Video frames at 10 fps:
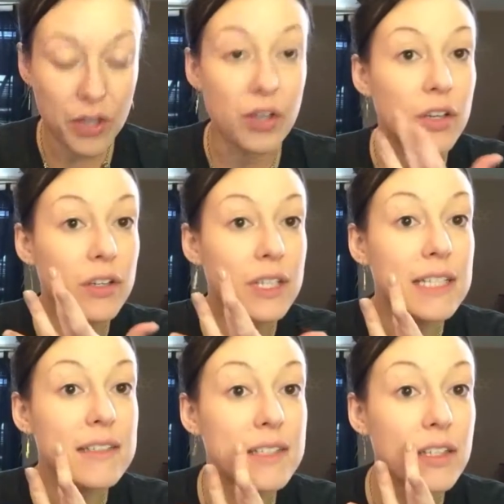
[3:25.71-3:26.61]
the
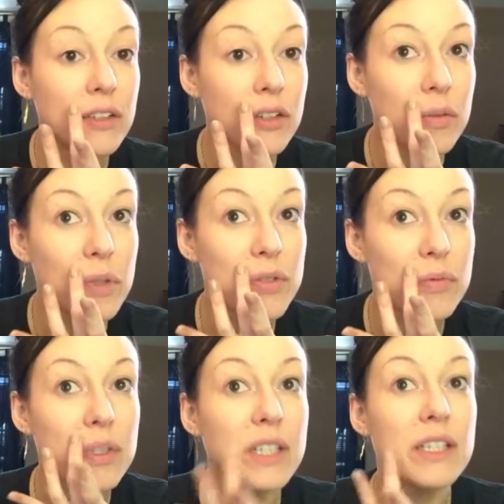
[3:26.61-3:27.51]
concealer
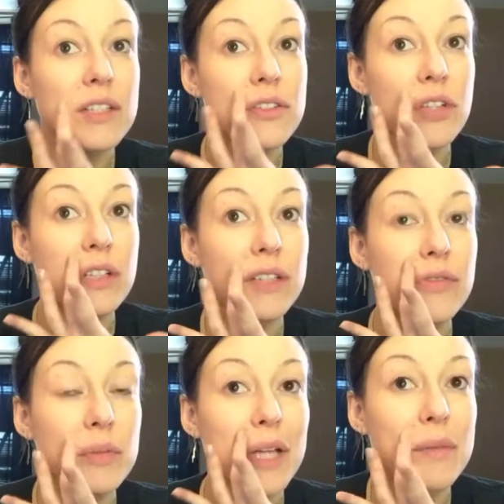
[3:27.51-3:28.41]
was really
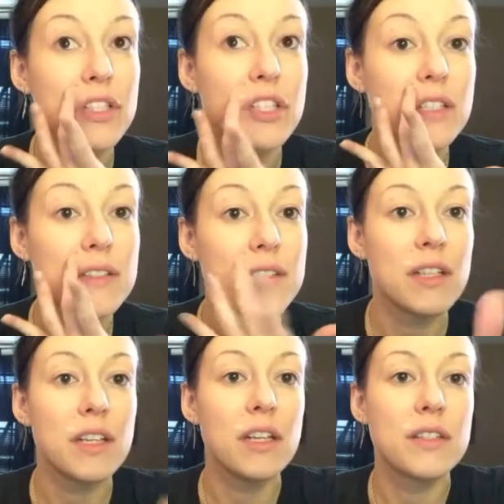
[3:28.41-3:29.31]
strictly for
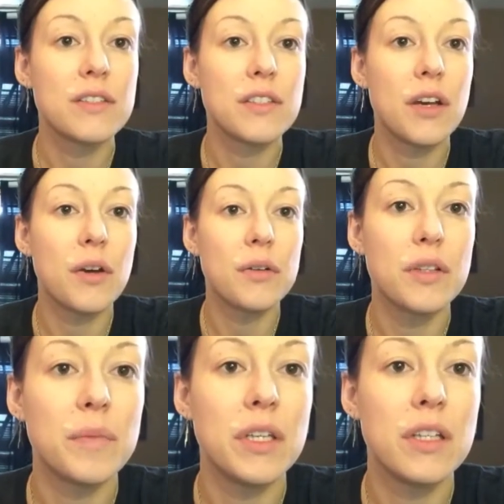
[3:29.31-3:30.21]
blemishes. So
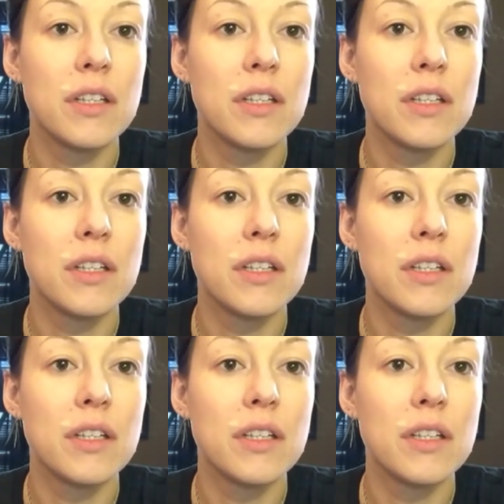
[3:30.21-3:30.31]
let